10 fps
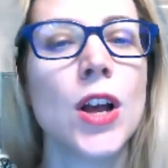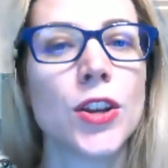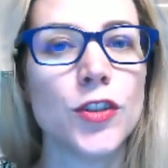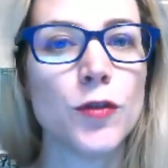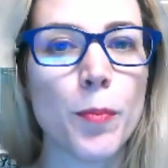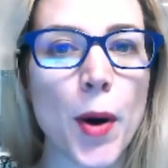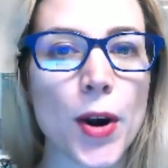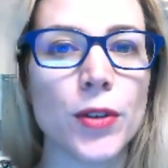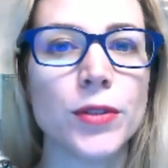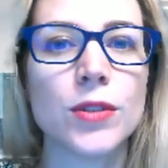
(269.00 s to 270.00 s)
You've
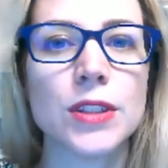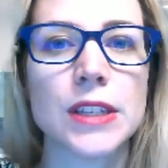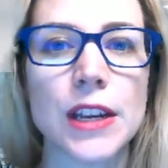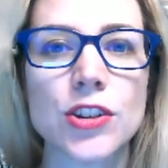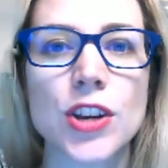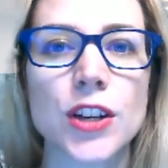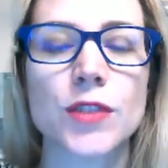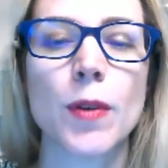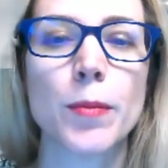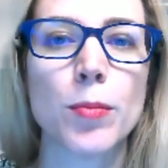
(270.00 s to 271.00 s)
borrowed those 10 shares
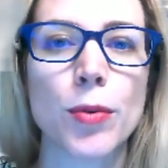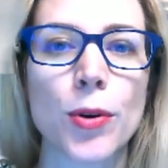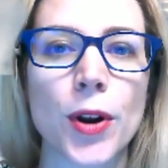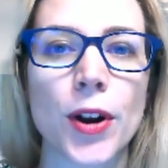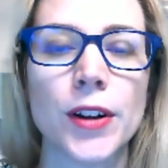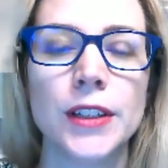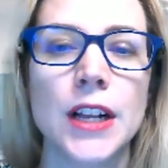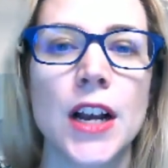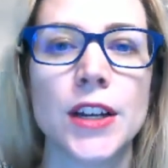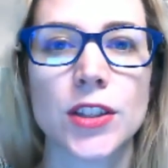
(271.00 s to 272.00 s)
from your broker.
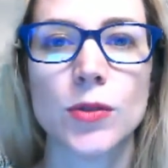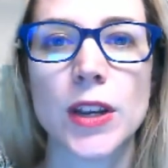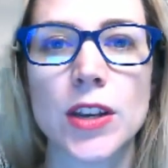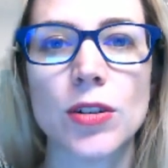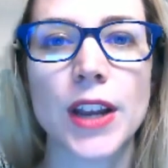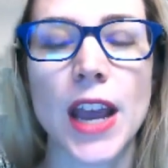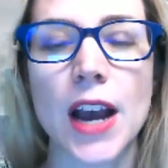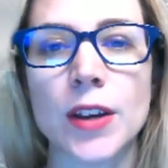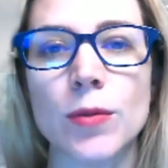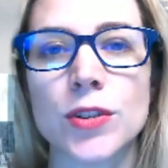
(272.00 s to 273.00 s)
So in your
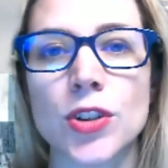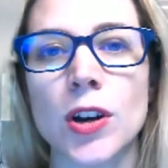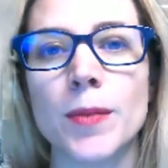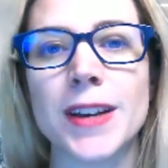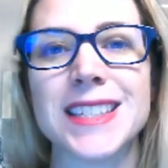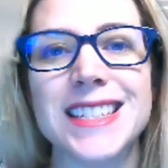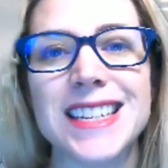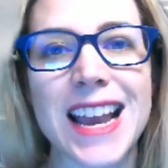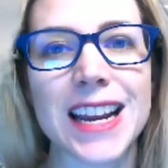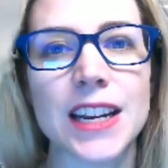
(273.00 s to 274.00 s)
account, it would show up as
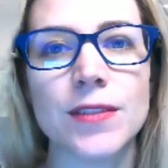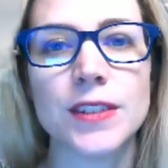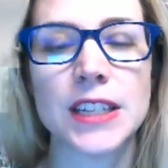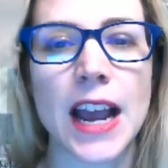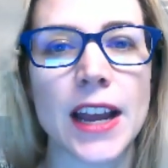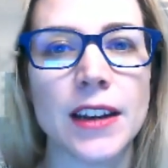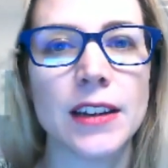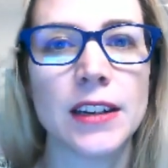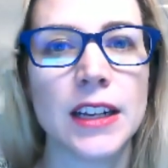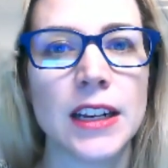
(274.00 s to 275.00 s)
-10
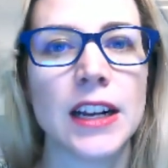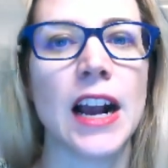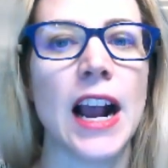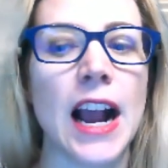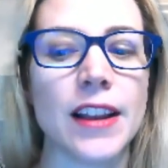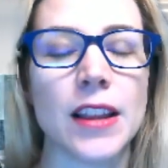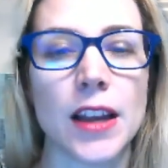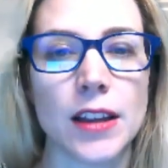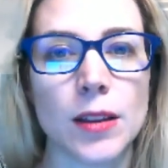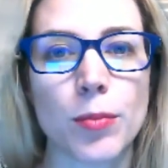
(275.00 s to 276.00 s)
and
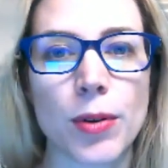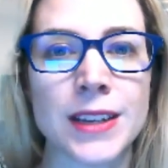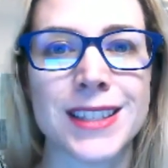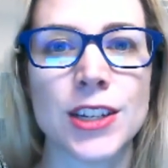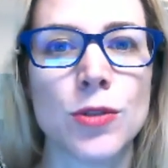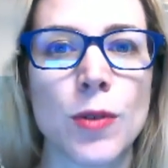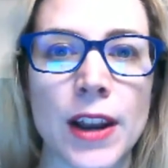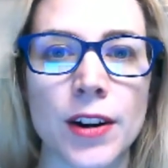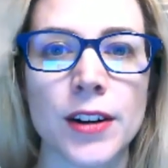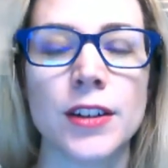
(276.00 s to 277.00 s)
the price that you
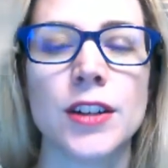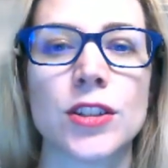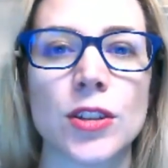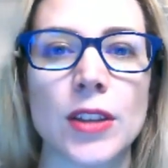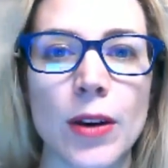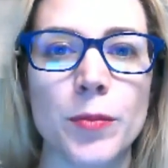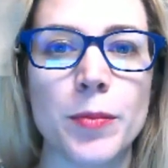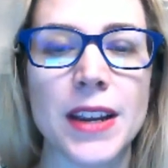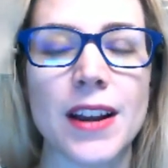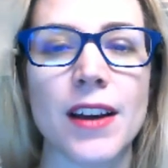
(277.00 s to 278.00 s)
enter. So that would
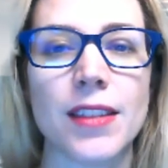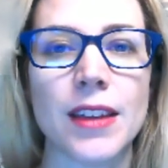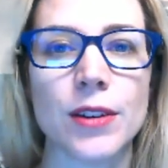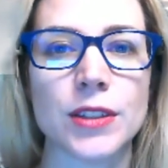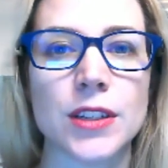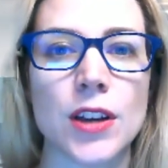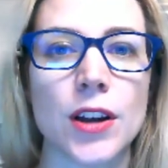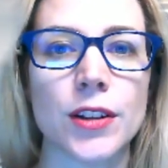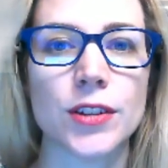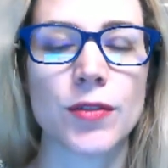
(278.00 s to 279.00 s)
be
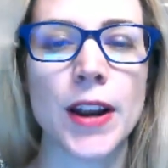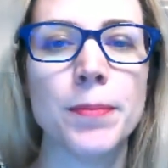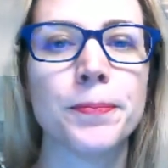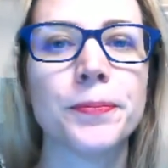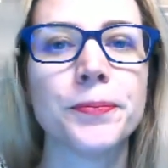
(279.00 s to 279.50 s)
$1,000, right?